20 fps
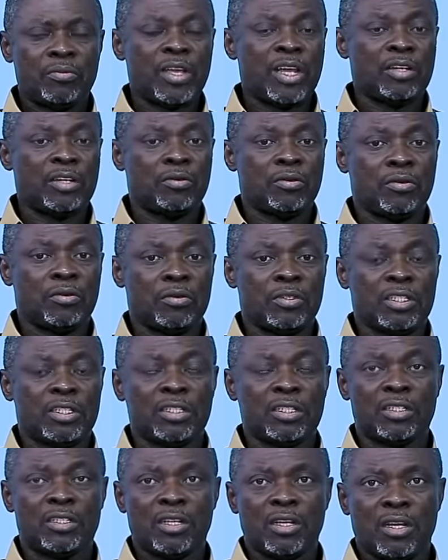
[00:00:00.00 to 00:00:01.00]
be any old
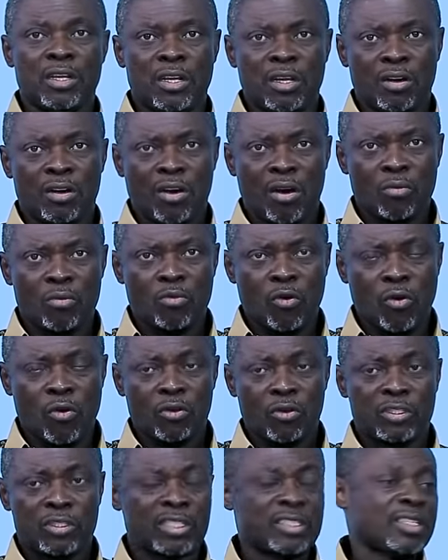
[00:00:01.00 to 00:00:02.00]
dean. Or
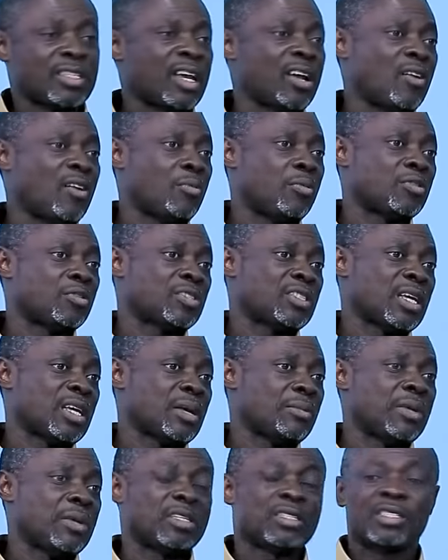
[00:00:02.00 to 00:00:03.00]
more, to say, upon
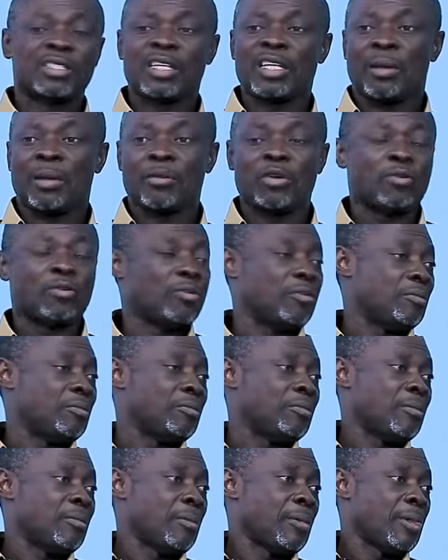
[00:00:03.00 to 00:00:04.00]
some, it's in your home.
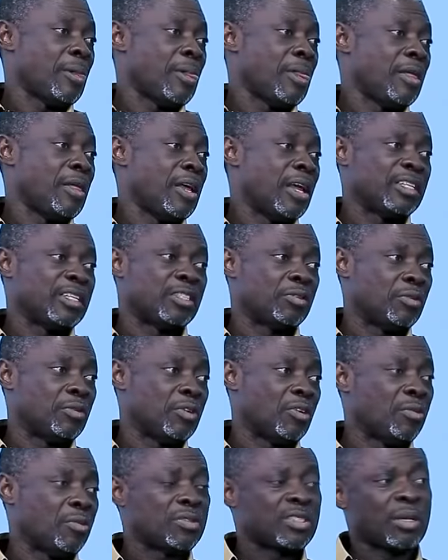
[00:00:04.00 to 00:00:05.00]
At two,
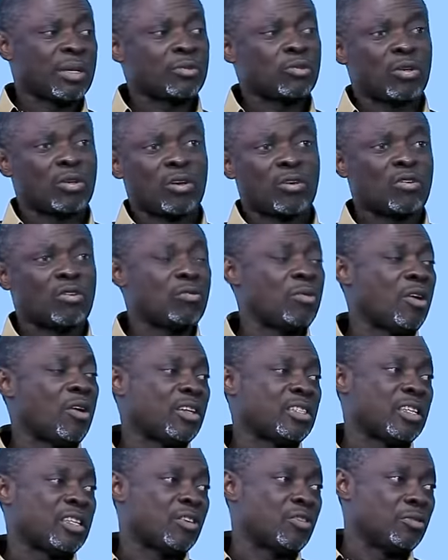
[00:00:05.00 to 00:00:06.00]
upon some sort of home, or
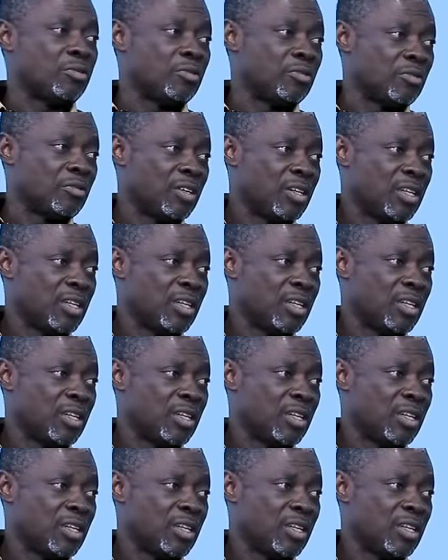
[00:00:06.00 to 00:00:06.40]
Tegumo.